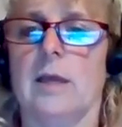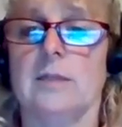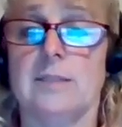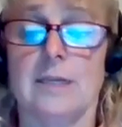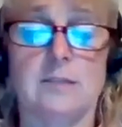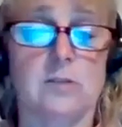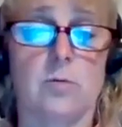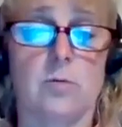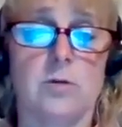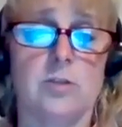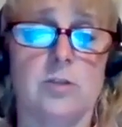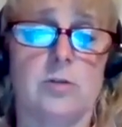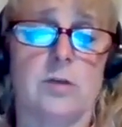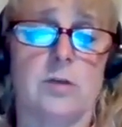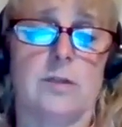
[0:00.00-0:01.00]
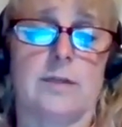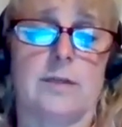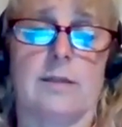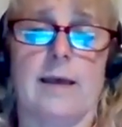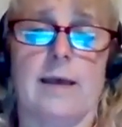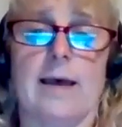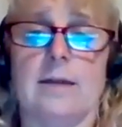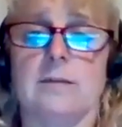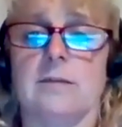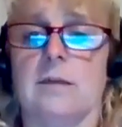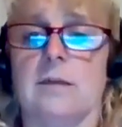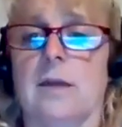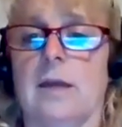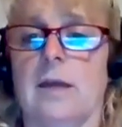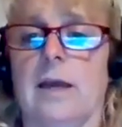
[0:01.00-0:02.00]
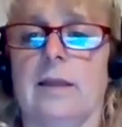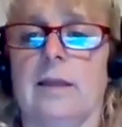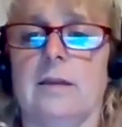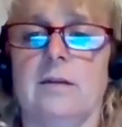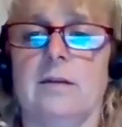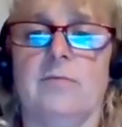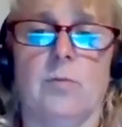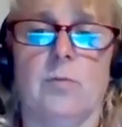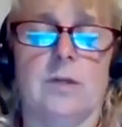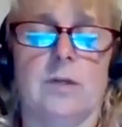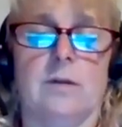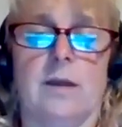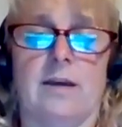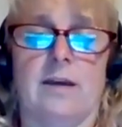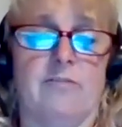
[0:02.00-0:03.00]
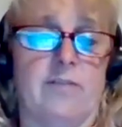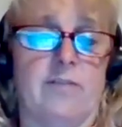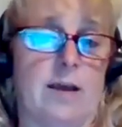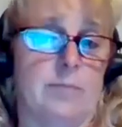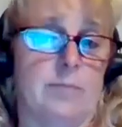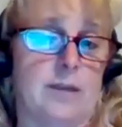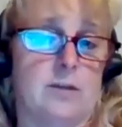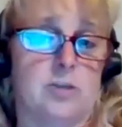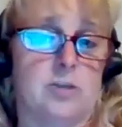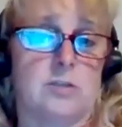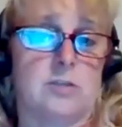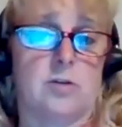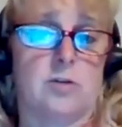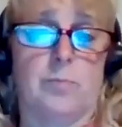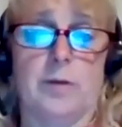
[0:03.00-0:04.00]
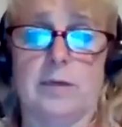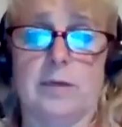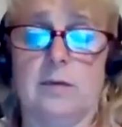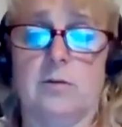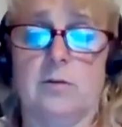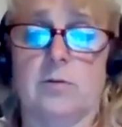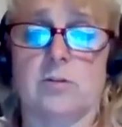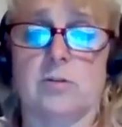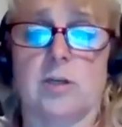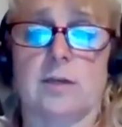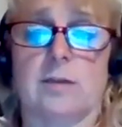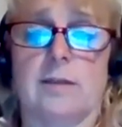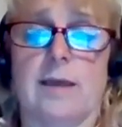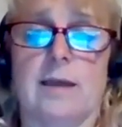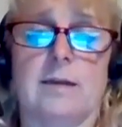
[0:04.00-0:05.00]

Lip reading: Test scores, you can click that. And then if you want to have applications that are pending, you can check that.